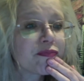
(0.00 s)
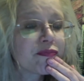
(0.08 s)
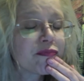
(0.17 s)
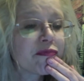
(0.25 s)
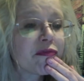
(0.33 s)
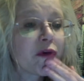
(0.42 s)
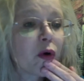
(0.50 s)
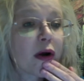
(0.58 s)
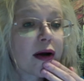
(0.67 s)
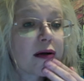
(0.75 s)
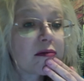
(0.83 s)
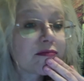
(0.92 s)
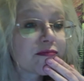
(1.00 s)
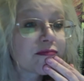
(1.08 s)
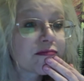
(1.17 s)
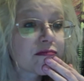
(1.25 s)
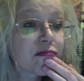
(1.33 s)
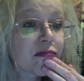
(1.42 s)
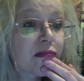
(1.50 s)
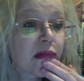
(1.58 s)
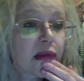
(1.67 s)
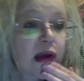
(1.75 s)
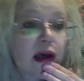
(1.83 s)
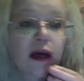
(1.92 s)
Four,
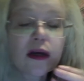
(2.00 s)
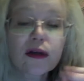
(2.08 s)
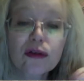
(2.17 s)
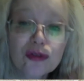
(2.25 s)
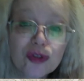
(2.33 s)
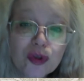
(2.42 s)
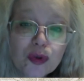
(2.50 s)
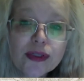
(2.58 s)
do